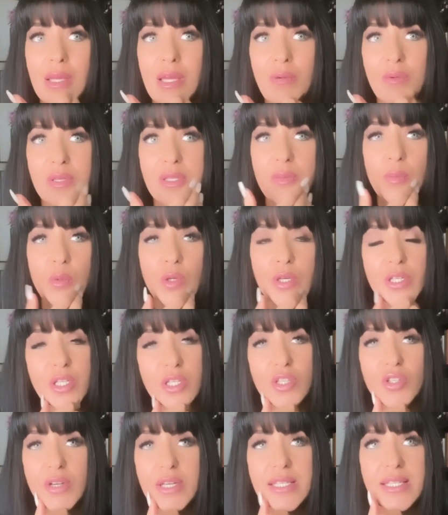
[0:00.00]
it was more
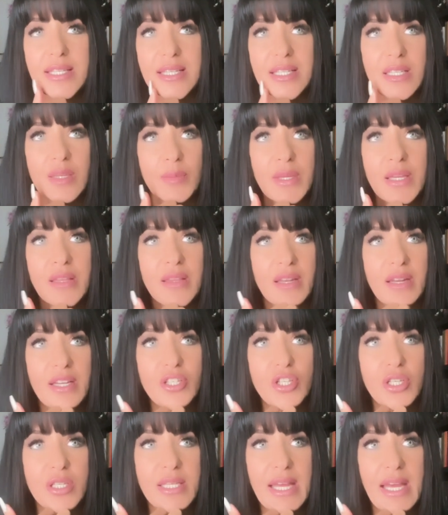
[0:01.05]
distressing to me that I
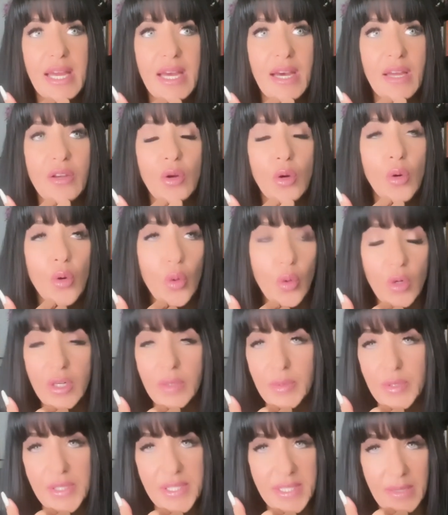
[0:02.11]
just had
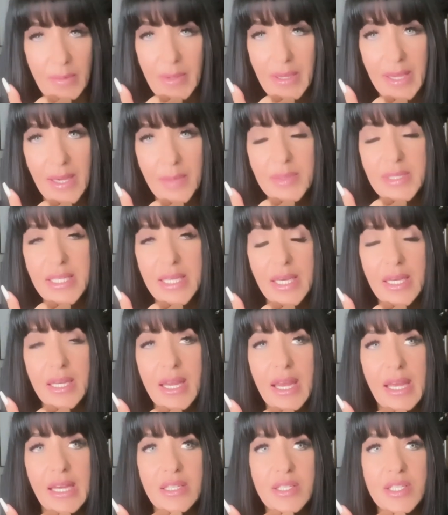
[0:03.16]
horrible stomach upset.
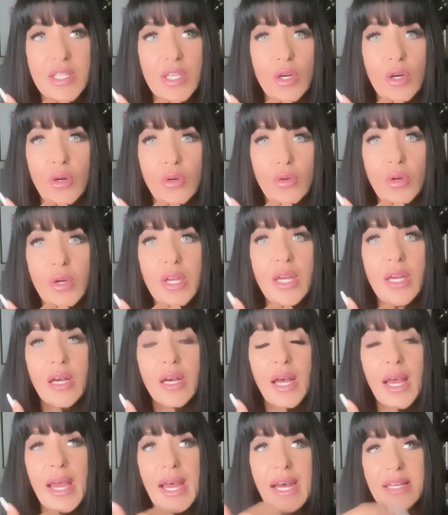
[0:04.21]
And so
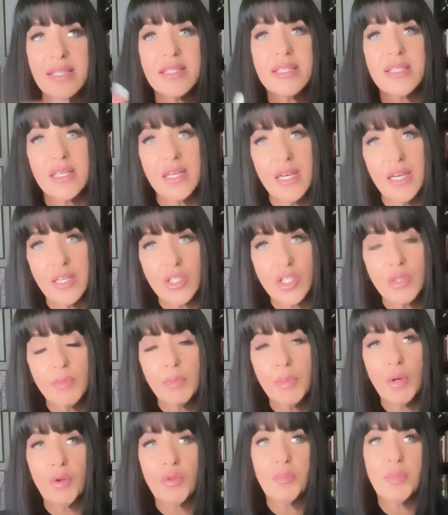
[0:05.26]
as such,
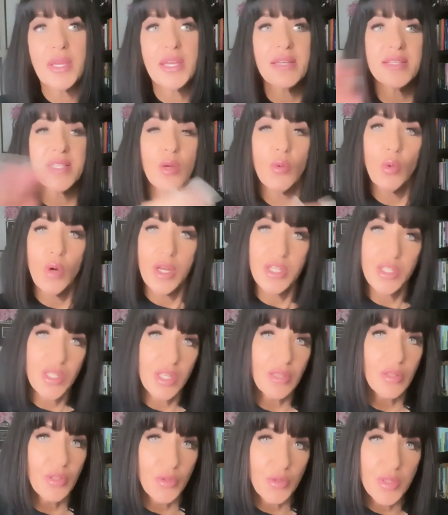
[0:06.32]
both because I wanted
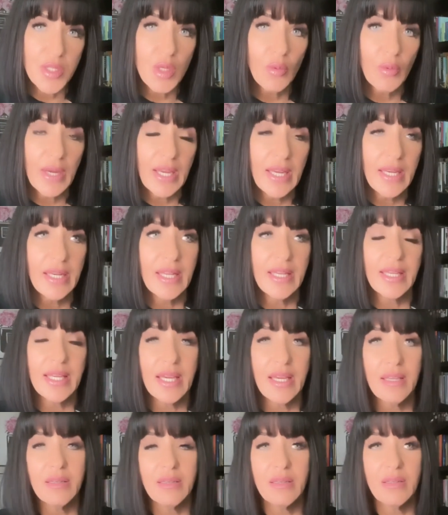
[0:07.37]
to lose the weight and
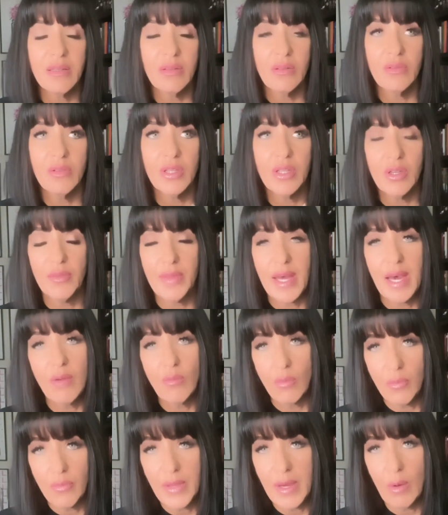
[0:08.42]
get, you know, that,
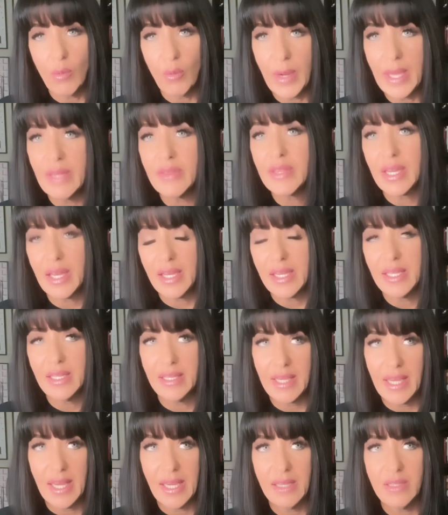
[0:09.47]
that weight that I had
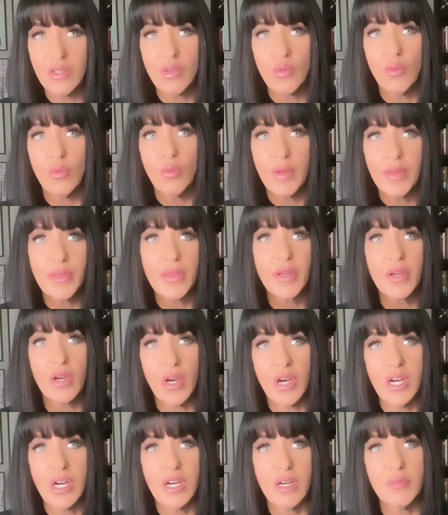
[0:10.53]
gained with the
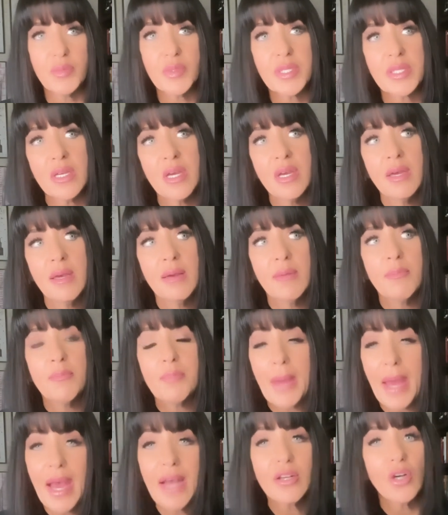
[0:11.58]
carbs
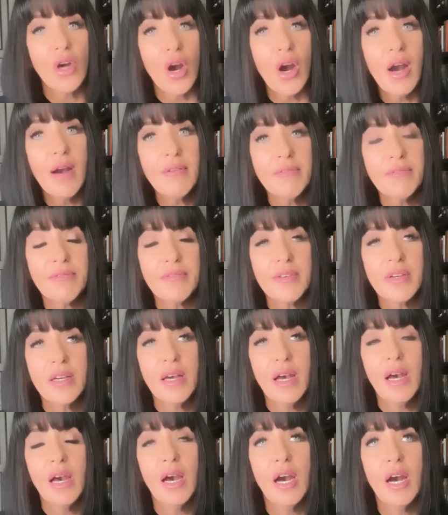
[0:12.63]
back off,
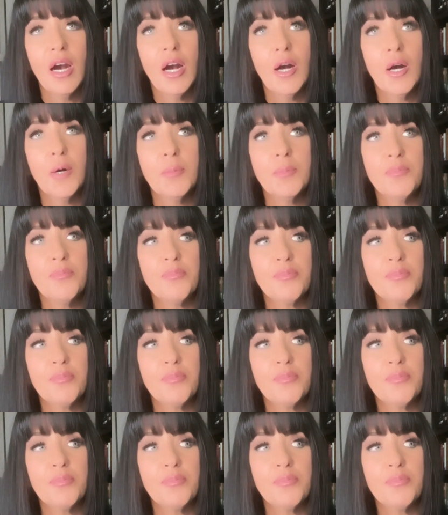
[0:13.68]
um,